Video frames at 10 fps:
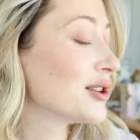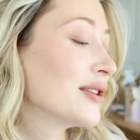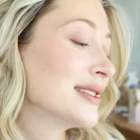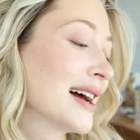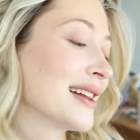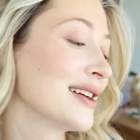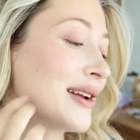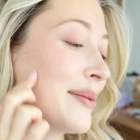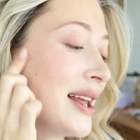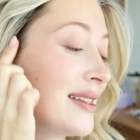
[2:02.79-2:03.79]
exactly what
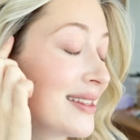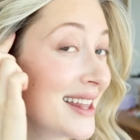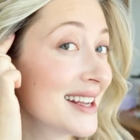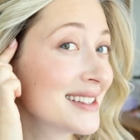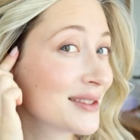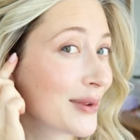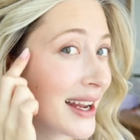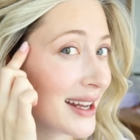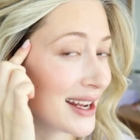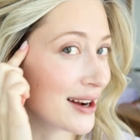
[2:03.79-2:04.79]
I mean. This
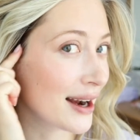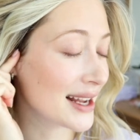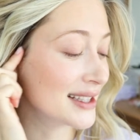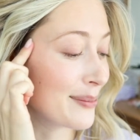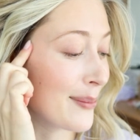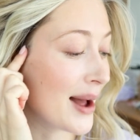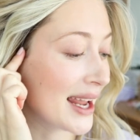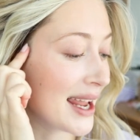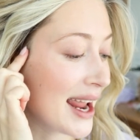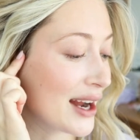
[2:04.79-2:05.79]
right here is my
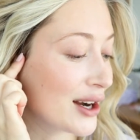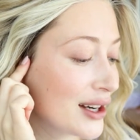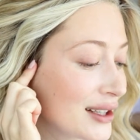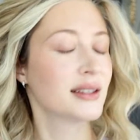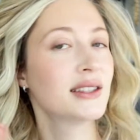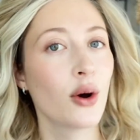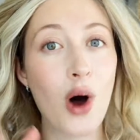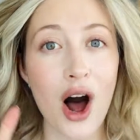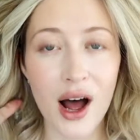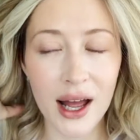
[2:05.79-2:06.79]
hair. So
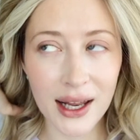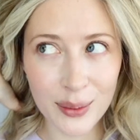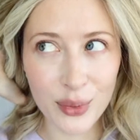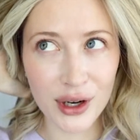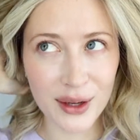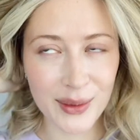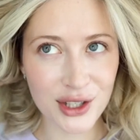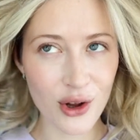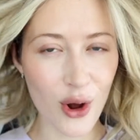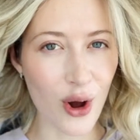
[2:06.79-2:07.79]
on pretty
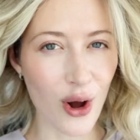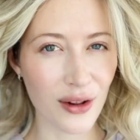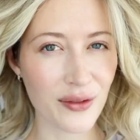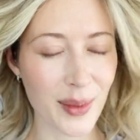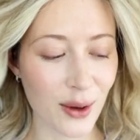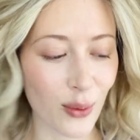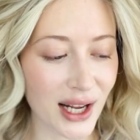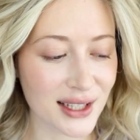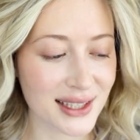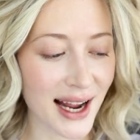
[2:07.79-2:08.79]
much all of my
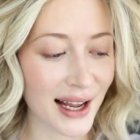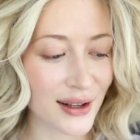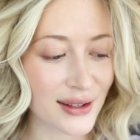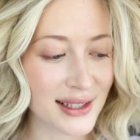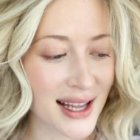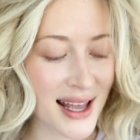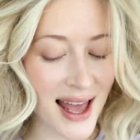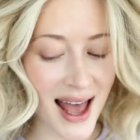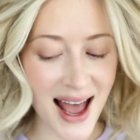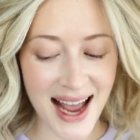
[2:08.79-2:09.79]
wig styles,
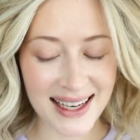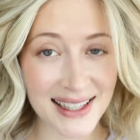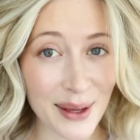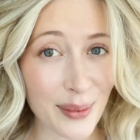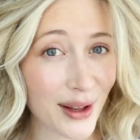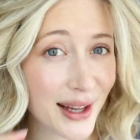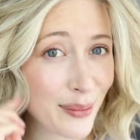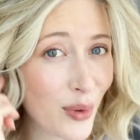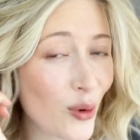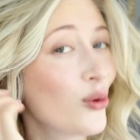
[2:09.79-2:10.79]
I typically
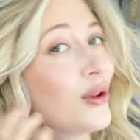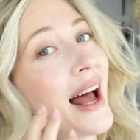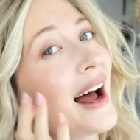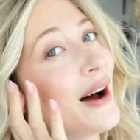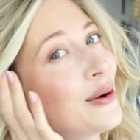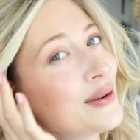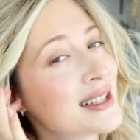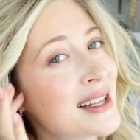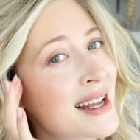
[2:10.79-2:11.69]
pull out